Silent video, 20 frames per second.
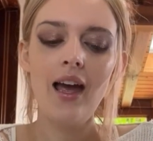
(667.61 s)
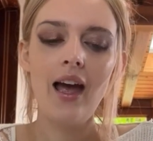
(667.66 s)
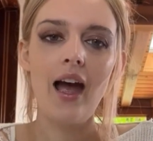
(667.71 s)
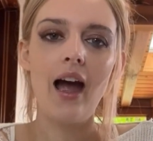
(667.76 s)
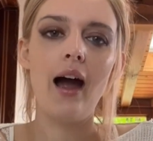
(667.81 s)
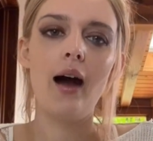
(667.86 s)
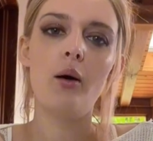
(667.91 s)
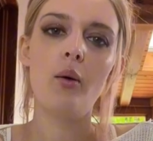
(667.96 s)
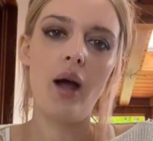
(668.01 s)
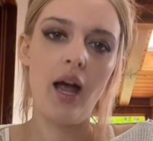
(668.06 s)

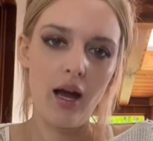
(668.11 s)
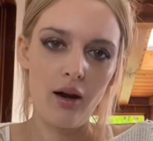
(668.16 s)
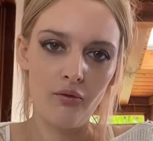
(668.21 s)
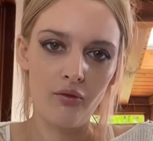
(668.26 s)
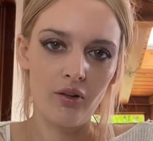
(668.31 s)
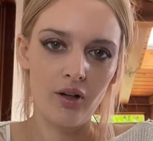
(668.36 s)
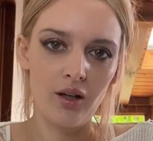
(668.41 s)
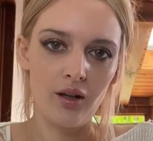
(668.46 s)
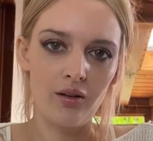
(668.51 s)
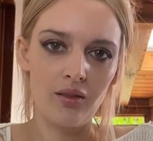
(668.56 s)

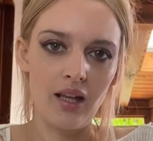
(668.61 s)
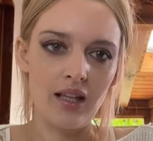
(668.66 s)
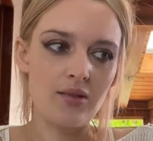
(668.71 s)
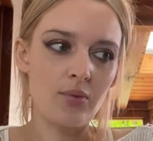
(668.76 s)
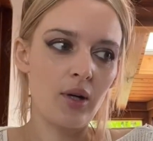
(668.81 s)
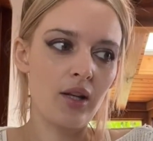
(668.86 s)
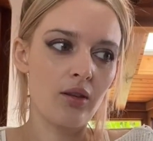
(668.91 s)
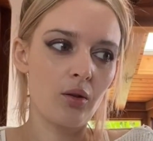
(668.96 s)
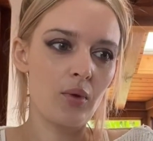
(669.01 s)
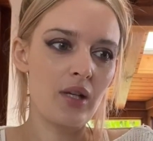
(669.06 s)
However, that's
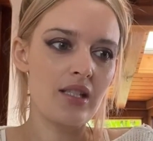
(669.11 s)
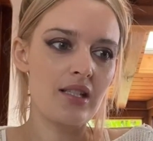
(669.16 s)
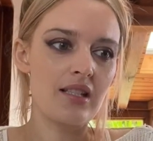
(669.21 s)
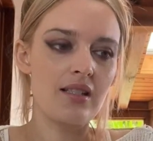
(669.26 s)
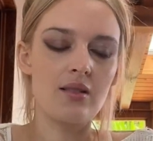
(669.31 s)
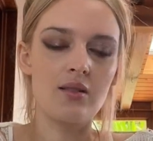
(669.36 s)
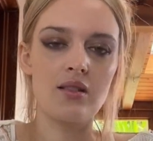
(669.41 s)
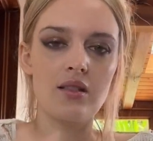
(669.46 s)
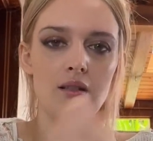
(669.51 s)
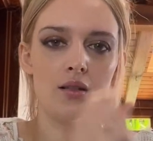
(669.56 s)
one of the
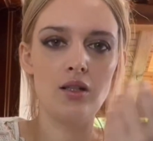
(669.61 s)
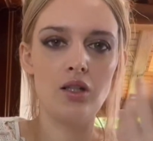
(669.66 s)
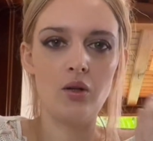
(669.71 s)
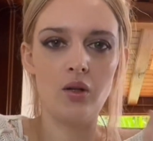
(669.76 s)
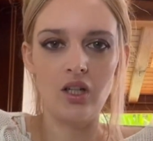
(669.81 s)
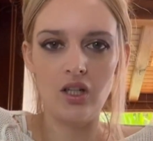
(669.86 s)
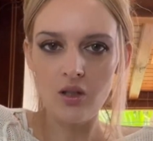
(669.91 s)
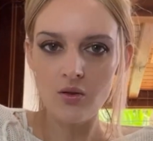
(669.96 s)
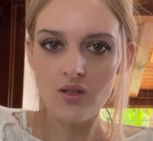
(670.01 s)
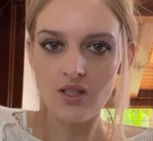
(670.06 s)
reasons you
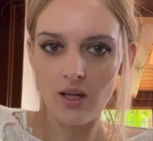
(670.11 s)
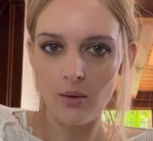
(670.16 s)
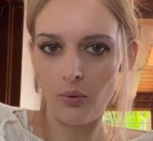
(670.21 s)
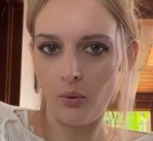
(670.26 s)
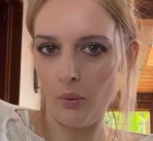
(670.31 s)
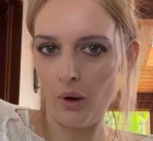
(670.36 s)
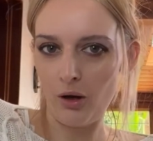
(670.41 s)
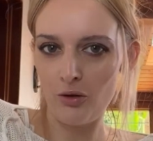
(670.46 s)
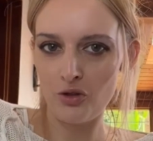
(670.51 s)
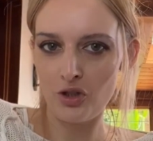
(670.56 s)
can use
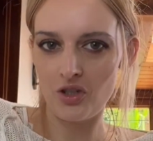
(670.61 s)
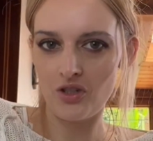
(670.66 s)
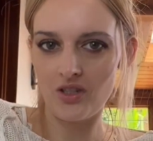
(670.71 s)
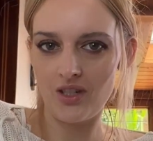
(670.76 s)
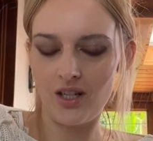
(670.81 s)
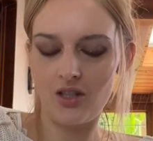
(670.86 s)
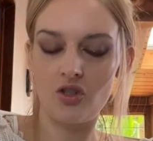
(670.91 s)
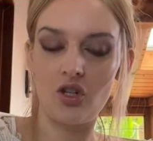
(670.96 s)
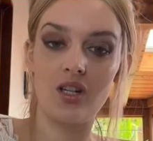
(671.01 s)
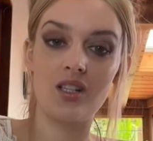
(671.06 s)
supplemental
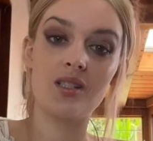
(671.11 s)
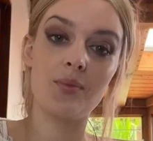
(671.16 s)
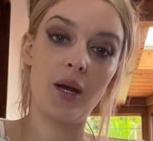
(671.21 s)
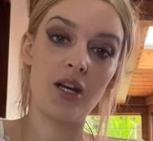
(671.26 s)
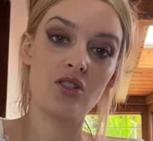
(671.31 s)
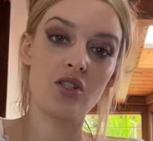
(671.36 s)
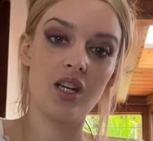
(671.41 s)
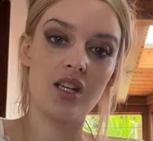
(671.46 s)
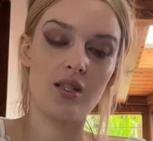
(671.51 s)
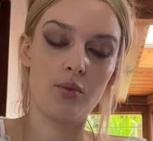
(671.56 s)
jurisdiction,
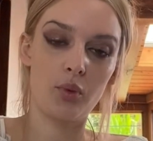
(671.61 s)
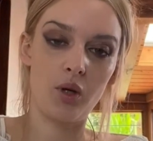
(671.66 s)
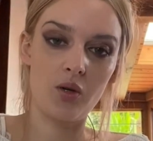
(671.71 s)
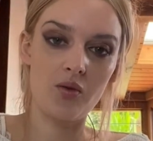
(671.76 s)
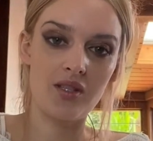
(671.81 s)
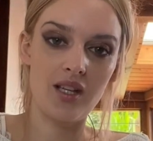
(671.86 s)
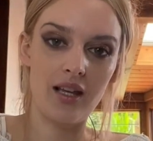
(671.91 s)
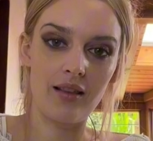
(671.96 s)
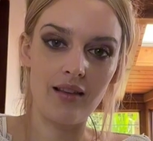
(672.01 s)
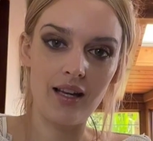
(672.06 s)
especially as a pro
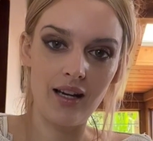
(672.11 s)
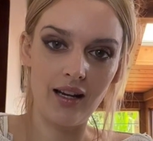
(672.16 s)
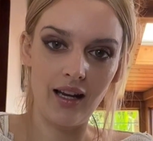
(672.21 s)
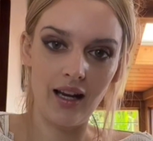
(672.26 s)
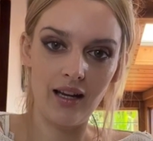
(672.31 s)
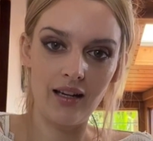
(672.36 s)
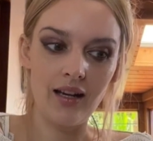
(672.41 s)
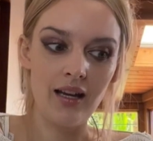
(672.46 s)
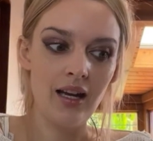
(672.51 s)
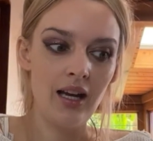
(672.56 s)
se
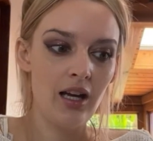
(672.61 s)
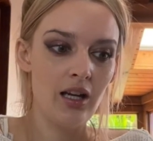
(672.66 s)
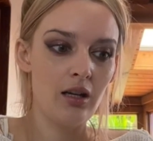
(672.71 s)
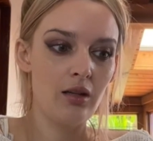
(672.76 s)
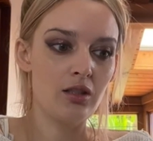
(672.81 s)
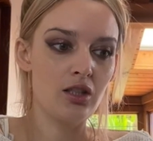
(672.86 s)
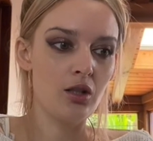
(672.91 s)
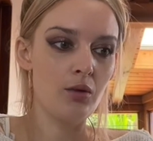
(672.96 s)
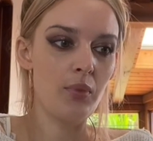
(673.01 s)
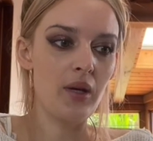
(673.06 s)
litigant,
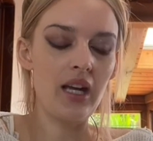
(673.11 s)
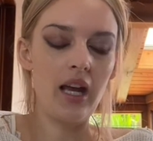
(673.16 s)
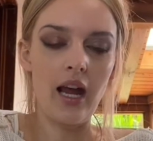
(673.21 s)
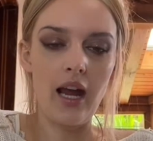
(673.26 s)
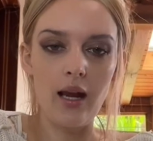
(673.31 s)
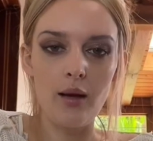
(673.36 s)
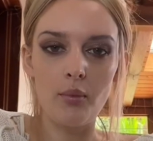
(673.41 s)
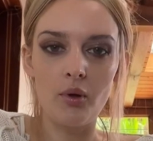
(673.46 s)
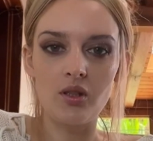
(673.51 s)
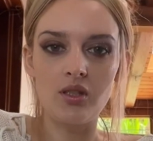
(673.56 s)
to be
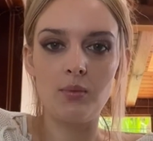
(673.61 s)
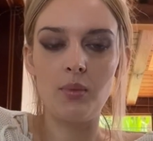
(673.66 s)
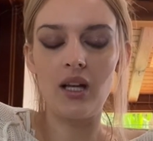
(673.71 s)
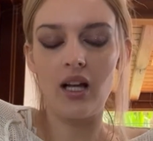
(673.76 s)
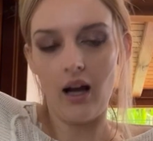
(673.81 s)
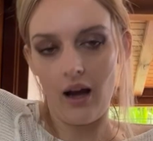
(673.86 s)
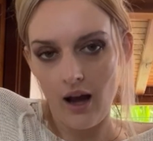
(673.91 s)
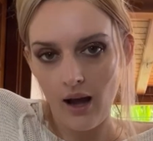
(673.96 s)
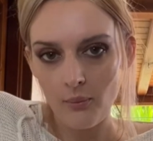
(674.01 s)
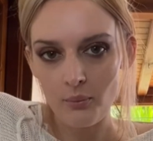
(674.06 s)
able to be
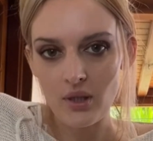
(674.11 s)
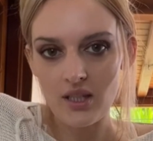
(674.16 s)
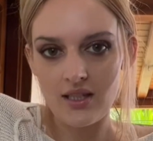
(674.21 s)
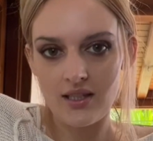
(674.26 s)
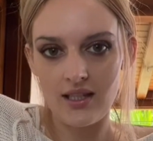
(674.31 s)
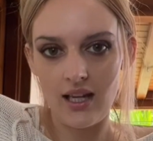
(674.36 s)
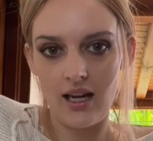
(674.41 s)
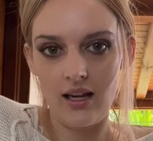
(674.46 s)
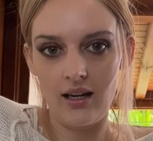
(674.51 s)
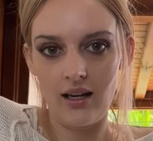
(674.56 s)

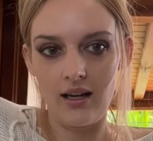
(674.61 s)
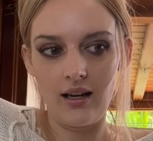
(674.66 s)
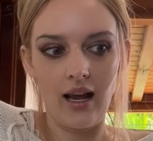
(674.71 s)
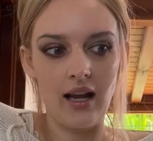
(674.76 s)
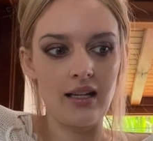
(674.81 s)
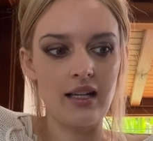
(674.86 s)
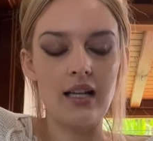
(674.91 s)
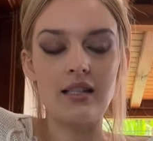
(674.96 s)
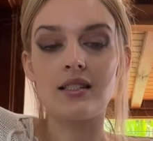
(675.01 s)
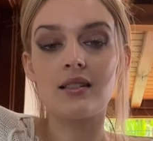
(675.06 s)
compensated
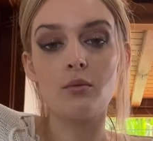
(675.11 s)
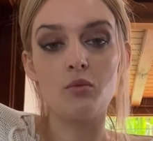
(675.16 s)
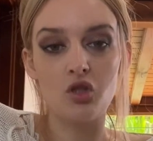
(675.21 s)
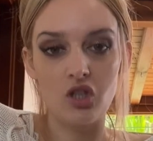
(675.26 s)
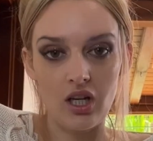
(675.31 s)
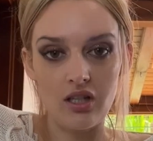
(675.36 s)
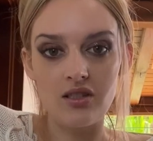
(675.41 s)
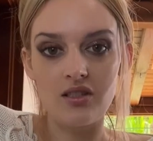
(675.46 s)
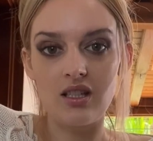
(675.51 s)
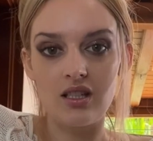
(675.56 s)
and get some
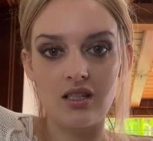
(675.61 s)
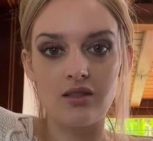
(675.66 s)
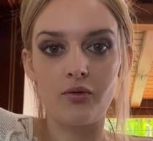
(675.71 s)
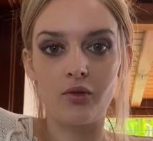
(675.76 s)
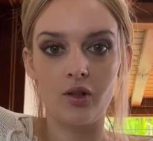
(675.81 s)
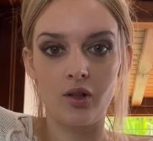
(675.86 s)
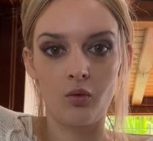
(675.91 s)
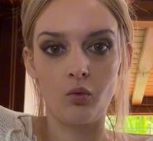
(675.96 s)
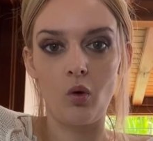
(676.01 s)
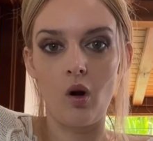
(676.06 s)
justice
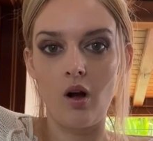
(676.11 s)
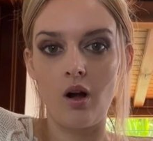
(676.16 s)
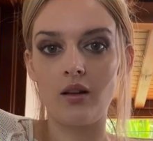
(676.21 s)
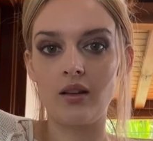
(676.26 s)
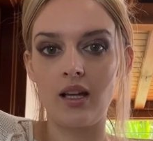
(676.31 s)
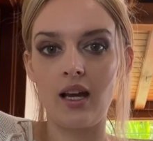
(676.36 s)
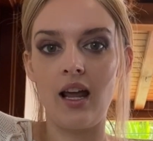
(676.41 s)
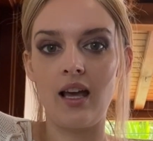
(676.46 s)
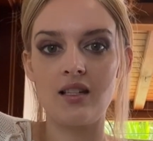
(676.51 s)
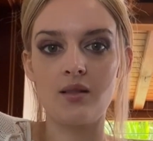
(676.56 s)
for the wrong
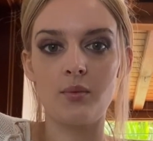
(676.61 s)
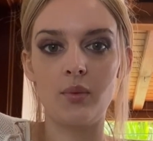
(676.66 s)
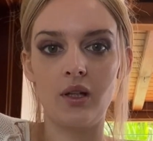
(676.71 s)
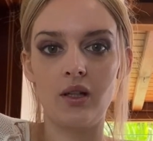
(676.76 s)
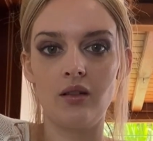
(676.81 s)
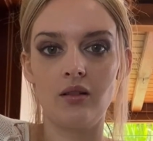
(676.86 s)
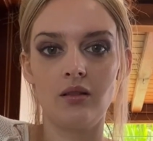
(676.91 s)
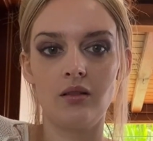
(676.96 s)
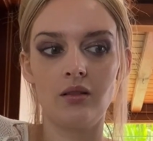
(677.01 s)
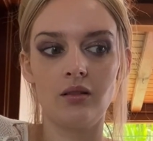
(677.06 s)
that has
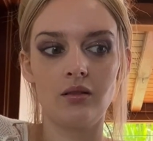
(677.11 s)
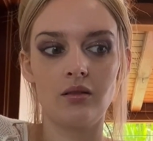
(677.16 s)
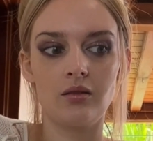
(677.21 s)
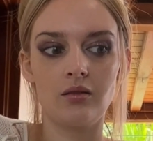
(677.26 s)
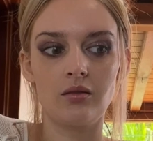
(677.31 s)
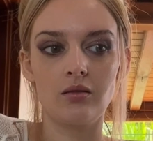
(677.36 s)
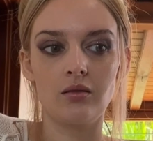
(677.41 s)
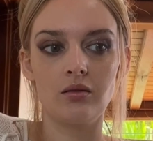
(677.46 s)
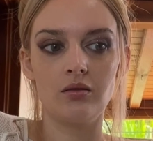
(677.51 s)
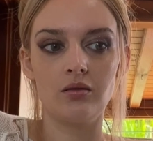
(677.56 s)
been
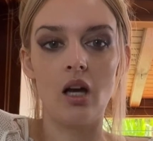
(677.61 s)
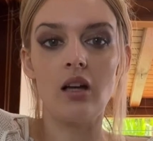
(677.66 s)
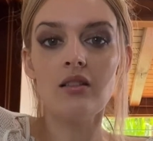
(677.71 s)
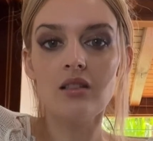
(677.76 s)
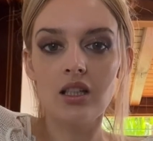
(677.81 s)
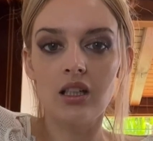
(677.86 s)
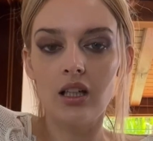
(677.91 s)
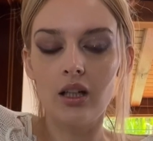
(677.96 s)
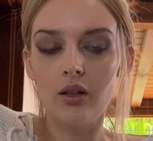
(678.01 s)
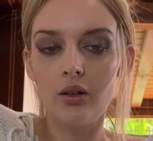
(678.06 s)
done
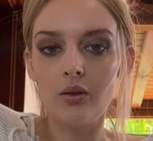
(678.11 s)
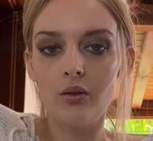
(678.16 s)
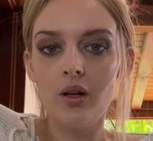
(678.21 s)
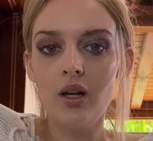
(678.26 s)
to you.